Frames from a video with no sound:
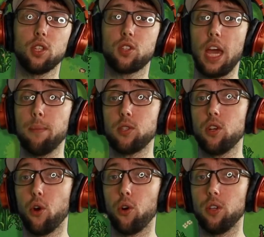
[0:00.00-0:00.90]
this game is
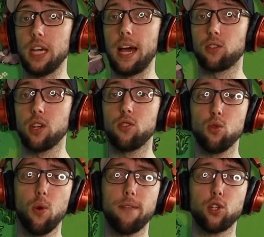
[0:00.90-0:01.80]
in early access,
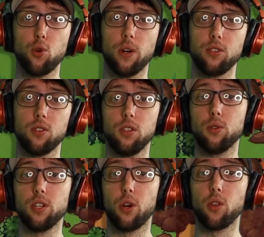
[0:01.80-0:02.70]
you have a choice. You
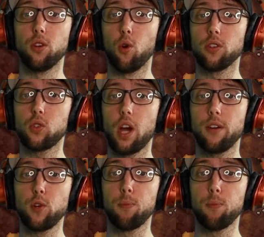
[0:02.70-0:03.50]
can go to the north side of your